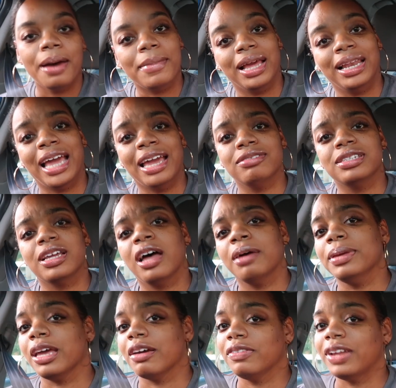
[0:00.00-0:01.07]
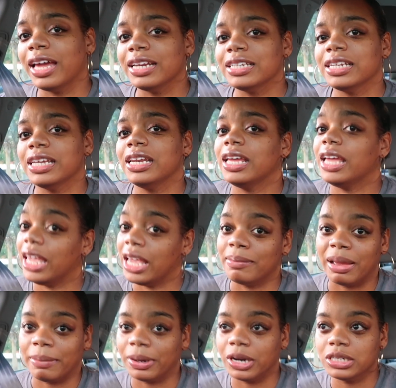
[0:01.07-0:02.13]
my lifestyle being a flight attendant and
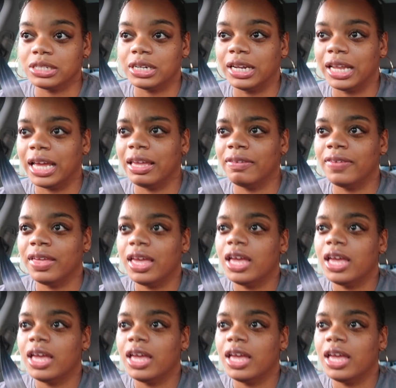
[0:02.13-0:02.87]
my personal life?